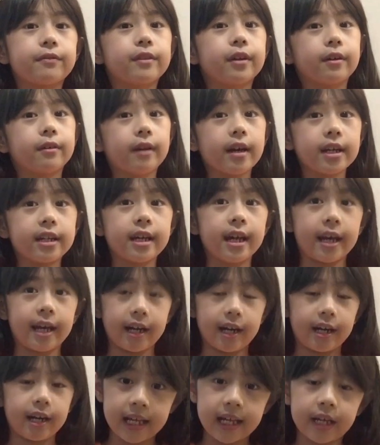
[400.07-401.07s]
of the red
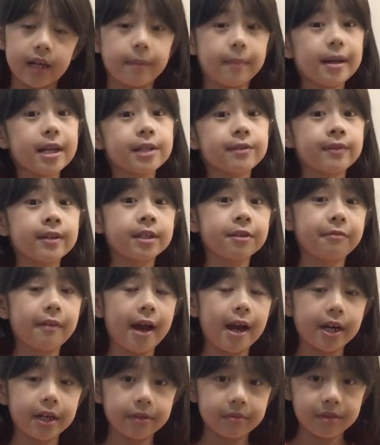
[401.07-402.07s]
hair, a best friend
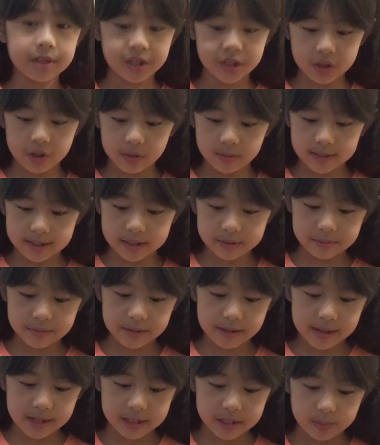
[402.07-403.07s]
of Harry, which always
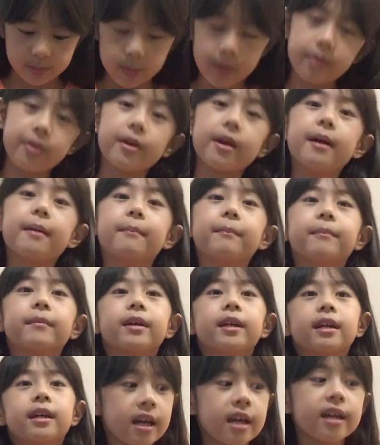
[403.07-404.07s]
is with
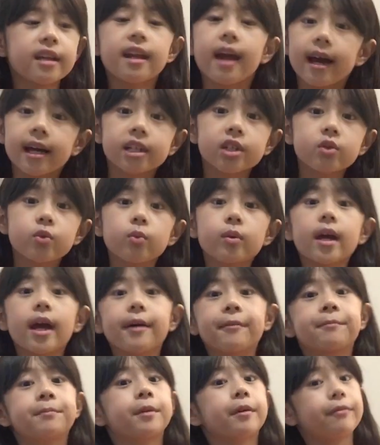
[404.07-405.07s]
him. Next, we
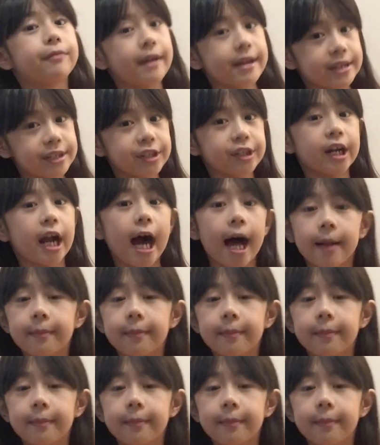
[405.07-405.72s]
have Professor